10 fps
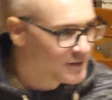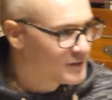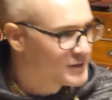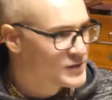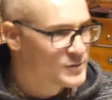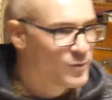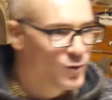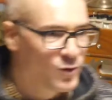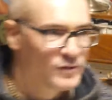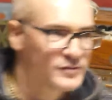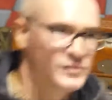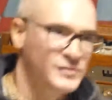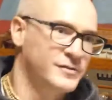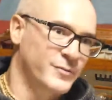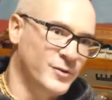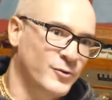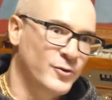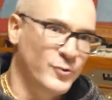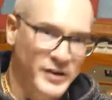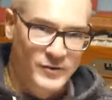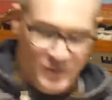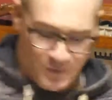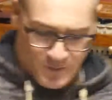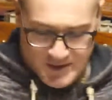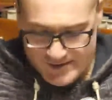small, you can say